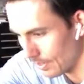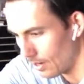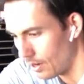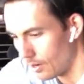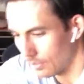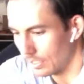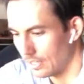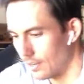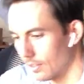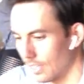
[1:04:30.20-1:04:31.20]
Okie
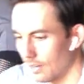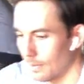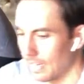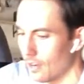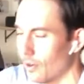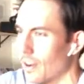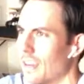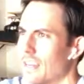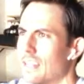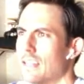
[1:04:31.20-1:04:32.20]
dokie, here we go.
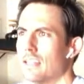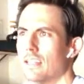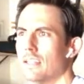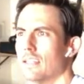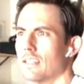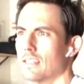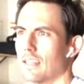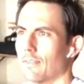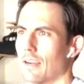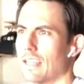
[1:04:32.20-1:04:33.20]

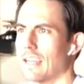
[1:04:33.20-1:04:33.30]
Sitting ready,